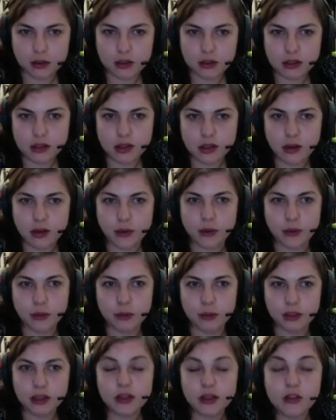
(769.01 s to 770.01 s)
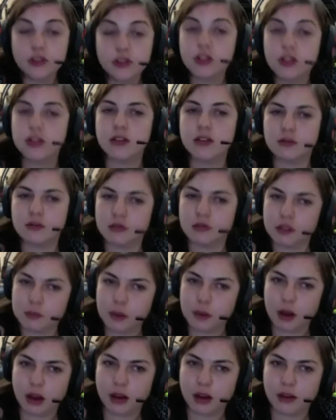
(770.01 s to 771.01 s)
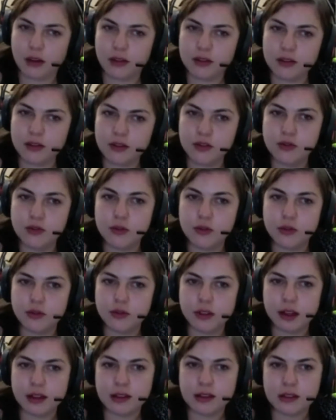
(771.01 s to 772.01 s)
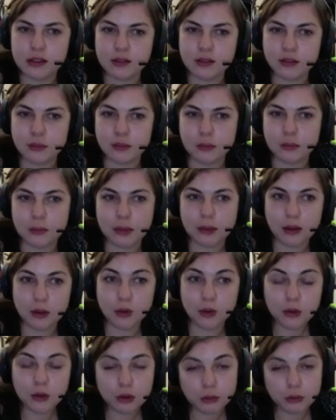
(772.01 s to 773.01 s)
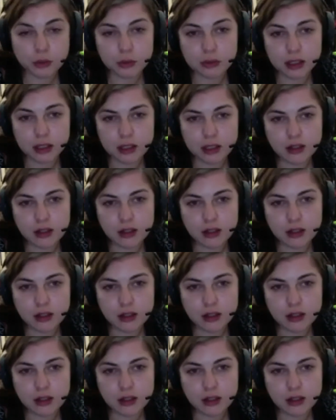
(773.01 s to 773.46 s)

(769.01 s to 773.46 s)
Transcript: So because she doesn't respond to advances from men or women,